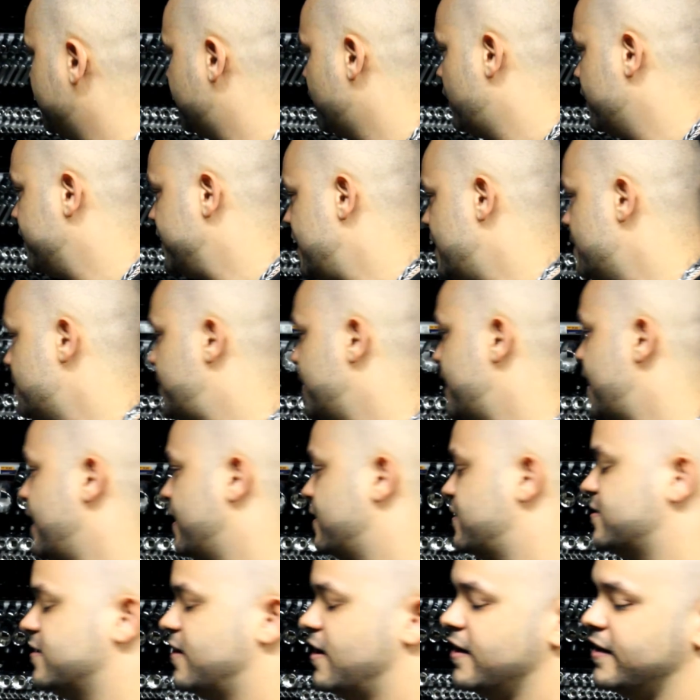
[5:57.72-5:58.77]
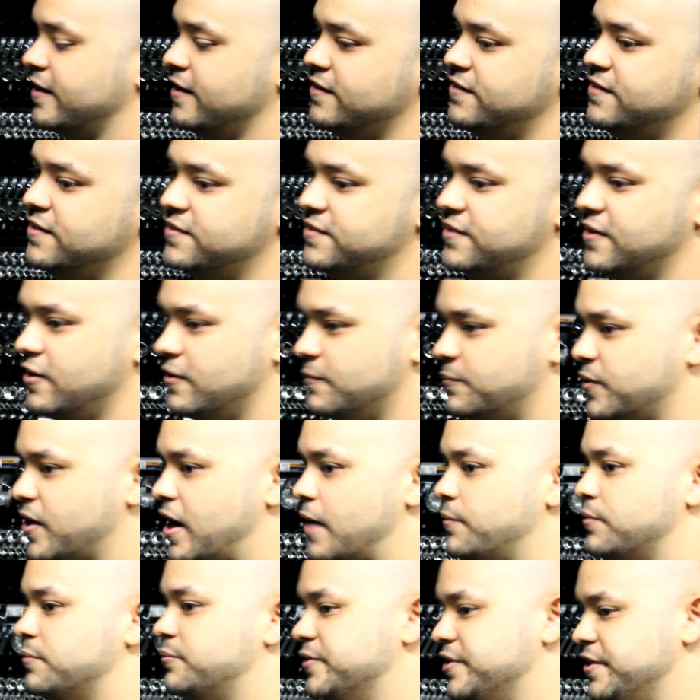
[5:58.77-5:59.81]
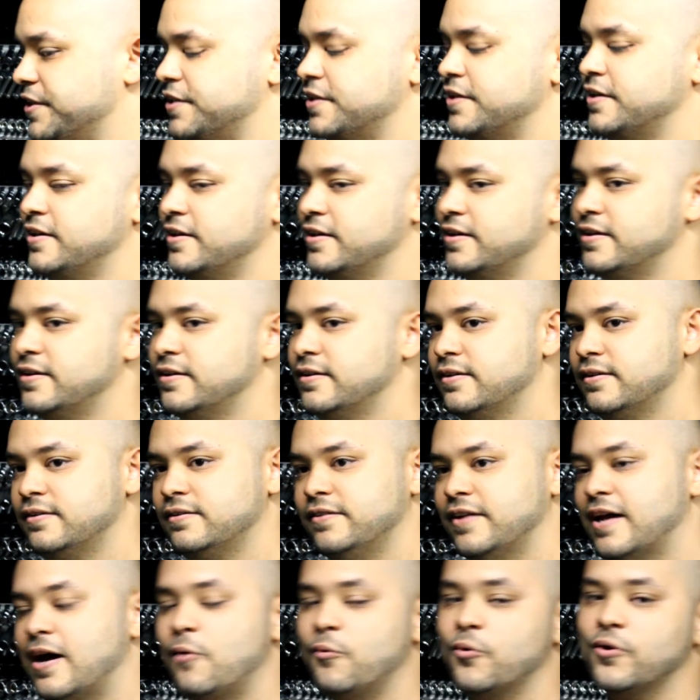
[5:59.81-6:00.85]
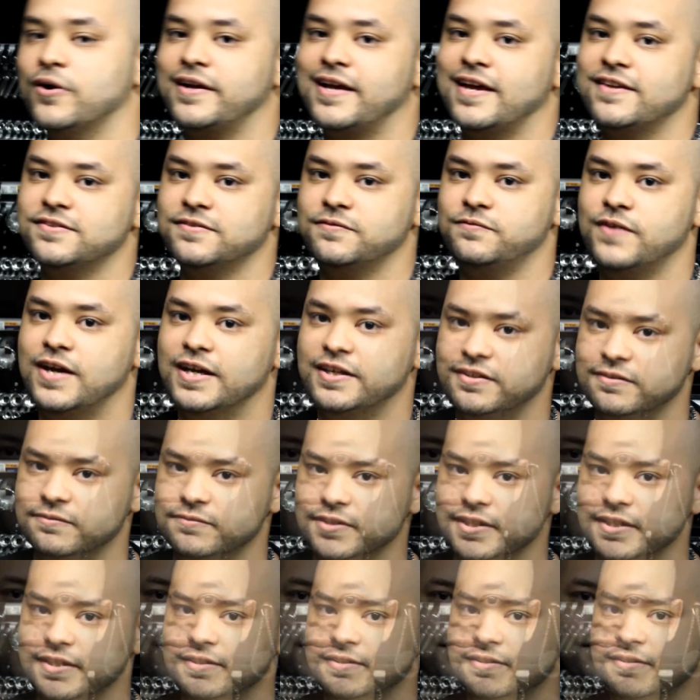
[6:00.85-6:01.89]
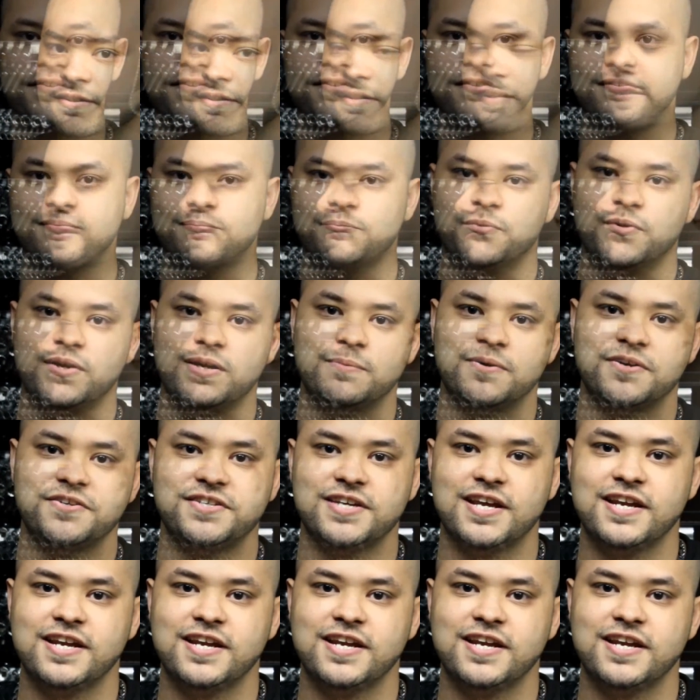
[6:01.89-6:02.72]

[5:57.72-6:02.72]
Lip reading: with all the impact sockets, it's gonna probably not work as effectively. So of course, pretty much